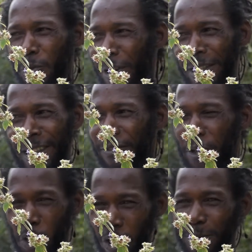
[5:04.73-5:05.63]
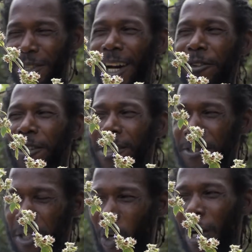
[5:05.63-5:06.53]
whatever. Joe Mirado is
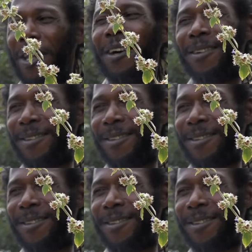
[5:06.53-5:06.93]
the owner.